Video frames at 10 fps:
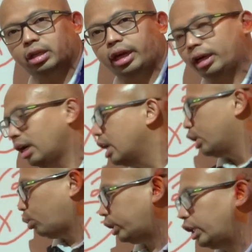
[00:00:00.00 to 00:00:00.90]
there.
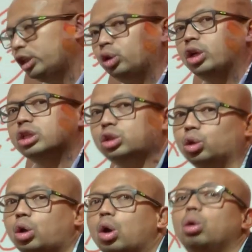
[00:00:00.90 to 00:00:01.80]
What you need to do is to
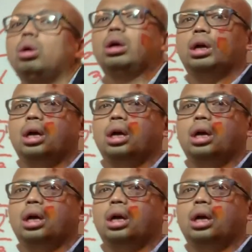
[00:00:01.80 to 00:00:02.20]
go